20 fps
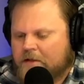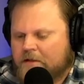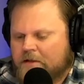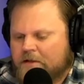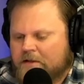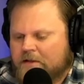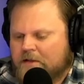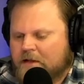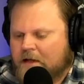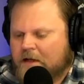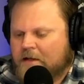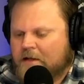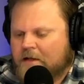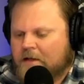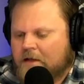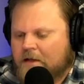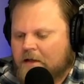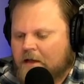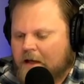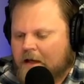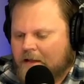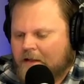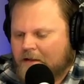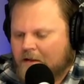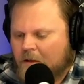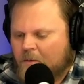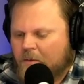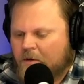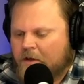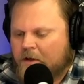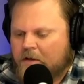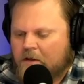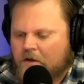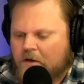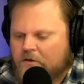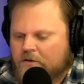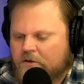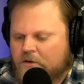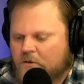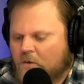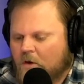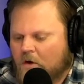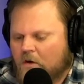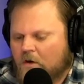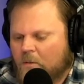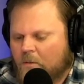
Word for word: to set at liberty those who are